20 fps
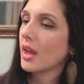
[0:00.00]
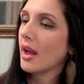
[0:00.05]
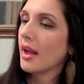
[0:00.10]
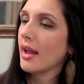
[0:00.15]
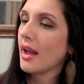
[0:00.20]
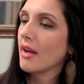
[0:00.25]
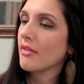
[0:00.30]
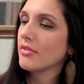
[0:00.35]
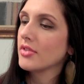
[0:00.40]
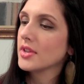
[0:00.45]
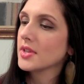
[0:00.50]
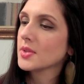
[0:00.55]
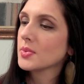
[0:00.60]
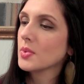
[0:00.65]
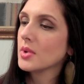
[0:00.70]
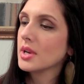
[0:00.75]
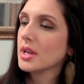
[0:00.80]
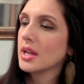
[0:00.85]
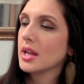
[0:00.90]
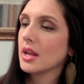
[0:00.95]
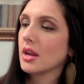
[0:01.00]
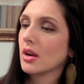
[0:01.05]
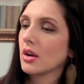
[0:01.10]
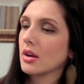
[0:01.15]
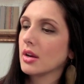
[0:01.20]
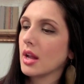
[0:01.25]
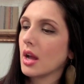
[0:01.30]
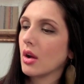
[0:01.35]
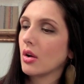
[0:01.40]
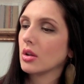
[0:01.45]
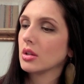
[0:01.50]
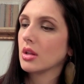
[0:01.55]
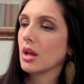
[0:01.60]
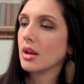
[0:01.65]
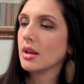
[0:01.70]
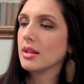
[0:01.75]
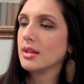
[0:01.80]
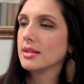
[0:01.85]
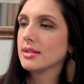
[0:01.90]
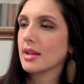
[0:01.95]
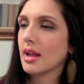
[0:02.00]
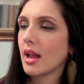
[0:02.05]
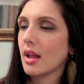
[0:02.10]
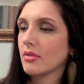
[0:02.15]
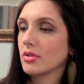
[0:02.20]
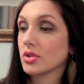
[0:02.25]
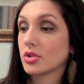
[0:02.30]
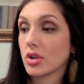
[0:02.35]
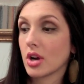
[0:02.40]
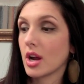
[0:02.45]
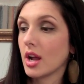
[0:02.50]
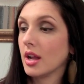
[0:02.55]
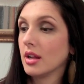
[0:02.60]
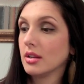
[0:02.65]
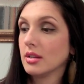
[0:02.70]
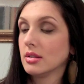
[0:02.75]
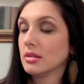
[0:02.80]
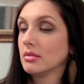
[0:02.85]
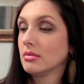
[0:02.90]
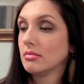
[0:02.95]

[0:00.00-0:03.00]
I have this one here. Now a lot of these I haven't tried